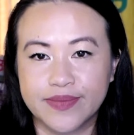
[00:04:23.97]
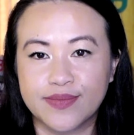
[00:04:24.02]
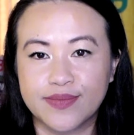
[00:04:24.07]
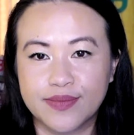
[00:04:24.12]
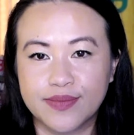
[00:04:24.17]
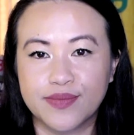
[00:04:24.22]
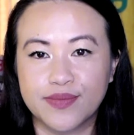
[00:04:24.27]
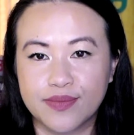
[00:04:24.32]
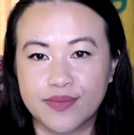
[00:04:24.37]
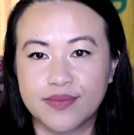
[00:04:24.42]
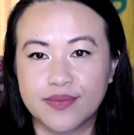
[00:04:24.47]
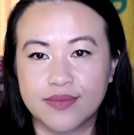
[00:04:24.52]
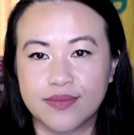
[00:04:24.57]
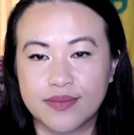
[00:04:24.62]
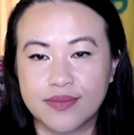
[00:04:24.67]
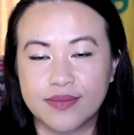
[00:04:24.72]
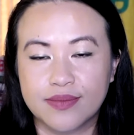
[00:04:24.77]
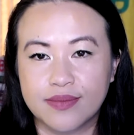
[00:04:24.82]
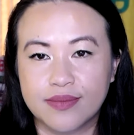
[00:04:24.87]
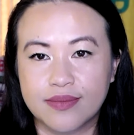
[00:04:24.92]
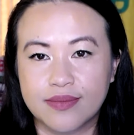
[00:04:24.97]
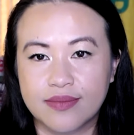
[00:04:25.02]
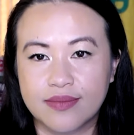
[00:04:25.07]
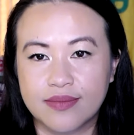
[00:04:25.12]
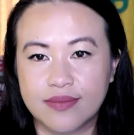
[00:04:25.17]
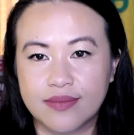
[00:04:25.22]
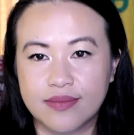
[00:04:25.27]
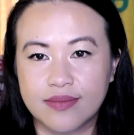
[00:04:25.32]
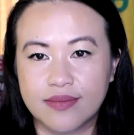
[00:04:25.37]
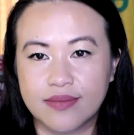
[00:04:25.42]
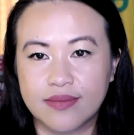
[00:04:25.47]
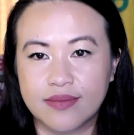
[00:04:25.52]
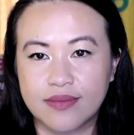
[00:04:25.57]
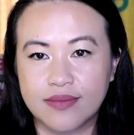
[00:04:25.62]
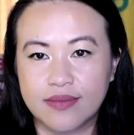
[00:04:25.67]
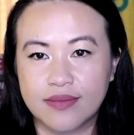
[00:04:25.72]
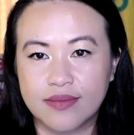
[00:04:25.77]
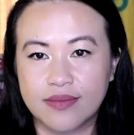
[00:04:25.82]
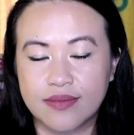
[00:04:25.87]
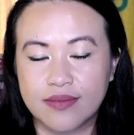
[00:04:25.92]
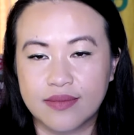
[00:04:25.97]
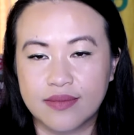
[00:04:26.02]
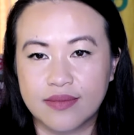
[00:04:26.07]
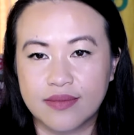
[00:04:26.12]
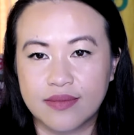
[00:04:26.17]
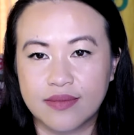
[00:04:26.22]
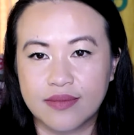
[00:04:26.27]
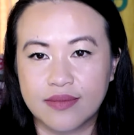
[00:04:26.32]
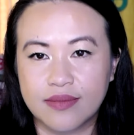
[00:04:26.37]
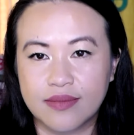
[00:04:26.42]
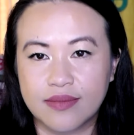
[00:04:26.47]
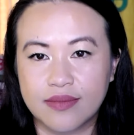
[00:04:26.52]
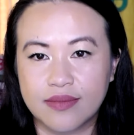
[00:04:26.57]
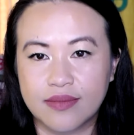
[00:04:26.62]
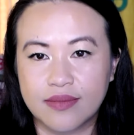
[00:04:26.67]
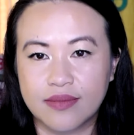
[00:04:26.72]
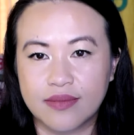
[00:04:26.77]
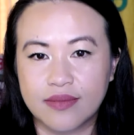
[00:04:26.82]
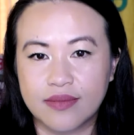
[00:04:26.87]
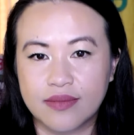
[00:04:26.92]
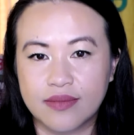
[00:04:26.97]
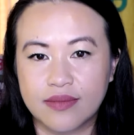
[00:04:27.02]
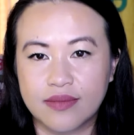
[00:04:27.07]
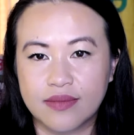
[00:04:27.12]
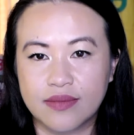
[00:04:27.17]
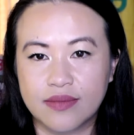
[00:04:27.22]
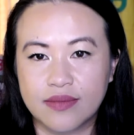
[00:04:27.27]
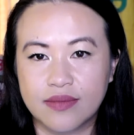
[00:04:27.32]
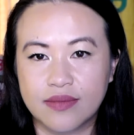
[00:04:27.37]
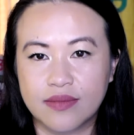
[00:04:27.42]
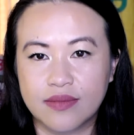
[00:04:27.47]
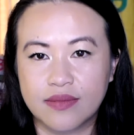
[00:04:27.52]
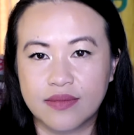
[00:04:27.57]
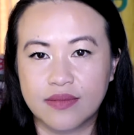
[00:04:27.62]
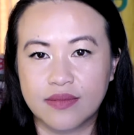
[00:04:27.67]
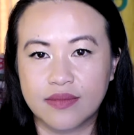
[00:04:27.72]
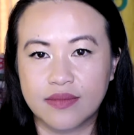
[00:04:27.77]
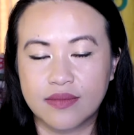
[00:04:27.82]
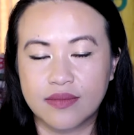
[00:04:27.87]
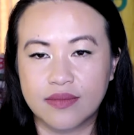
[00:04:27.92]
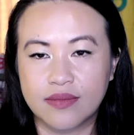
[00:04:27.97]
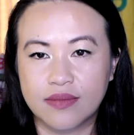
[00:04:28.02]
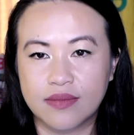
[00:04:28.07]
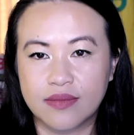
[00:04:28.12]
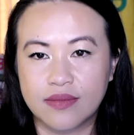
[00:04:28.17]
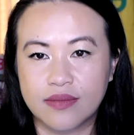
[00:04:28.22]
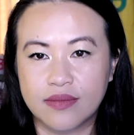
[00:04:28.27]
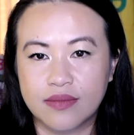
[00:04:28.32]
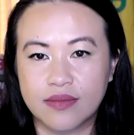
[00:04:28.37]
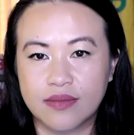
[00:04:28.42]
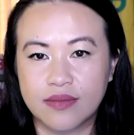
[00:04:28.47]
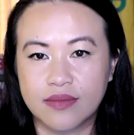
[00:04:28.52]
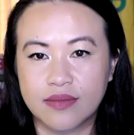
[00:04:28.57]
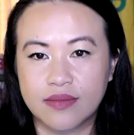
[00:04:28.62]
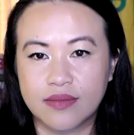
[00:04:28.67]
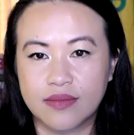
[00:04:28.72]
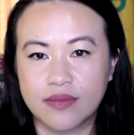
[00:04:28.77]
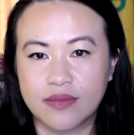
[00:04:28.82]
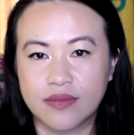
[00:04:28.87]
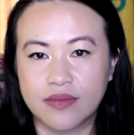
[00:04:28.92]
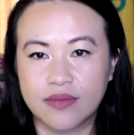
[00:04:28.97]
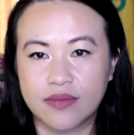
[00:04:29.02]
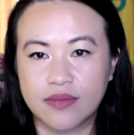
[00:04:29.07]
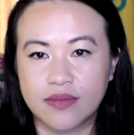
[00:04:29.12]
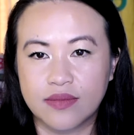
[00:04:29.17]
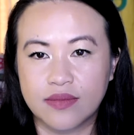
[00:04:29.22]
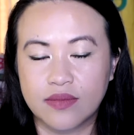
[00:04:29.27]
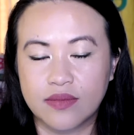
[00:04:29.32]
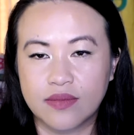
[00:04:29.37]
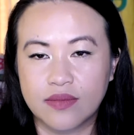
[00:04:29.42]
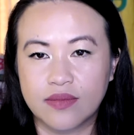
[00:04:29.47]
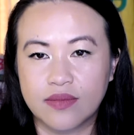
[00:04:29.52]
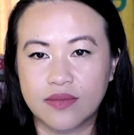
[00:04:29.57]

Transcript: This person isn't speaking.